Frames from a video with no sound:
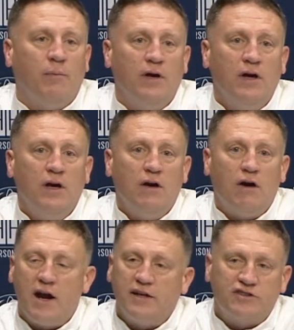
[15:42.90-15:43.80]
All right,
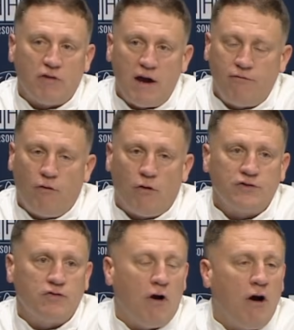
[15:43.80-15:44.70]
it's great for us. For
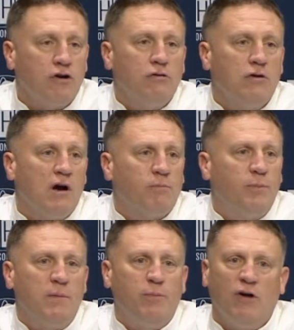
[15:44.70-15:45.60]
all you young
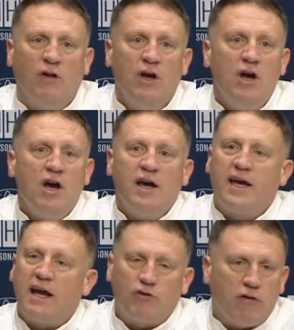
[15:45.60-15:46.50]
people, get
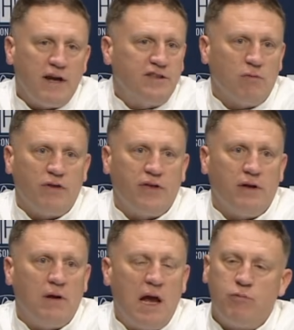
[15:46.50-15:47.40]
crazy with it
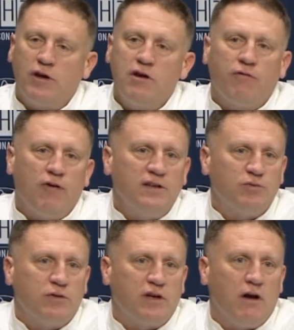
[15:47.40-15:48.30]
and bring your friends with you
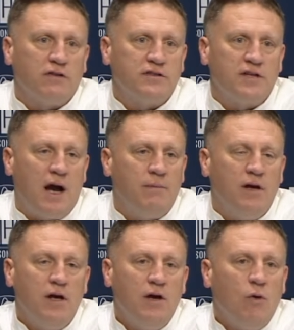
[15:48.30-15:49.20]
all the time.
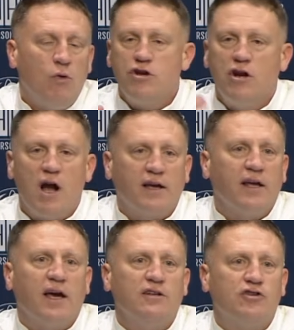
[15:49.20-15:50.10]
You're not going to get in
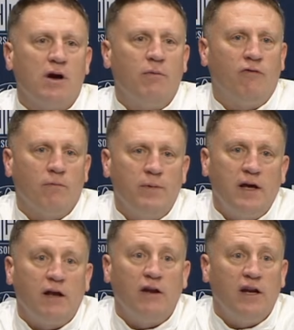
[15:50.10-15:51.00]
trouble for being
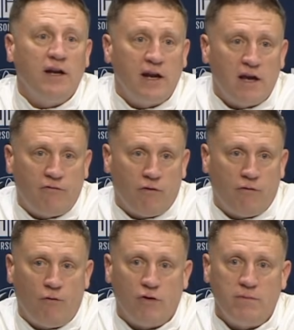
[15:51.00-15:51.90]
an idiot for
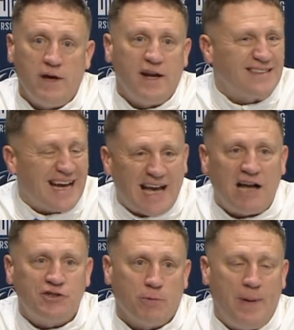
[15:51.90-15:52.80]
40 minutes. I got your
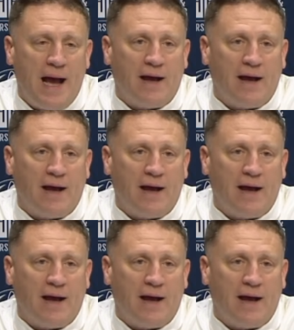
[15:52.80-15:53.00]
back.